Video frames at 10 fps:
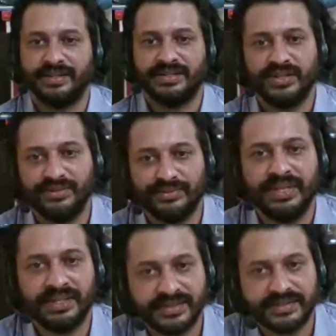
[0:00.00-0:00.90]
So therefore,
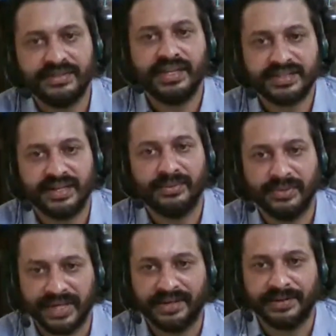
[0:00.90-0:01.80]
that's
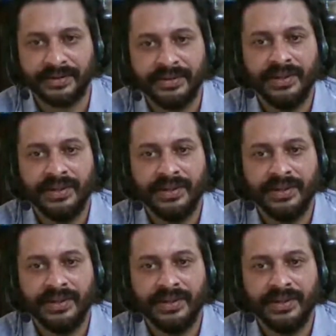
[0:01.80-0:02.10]
required.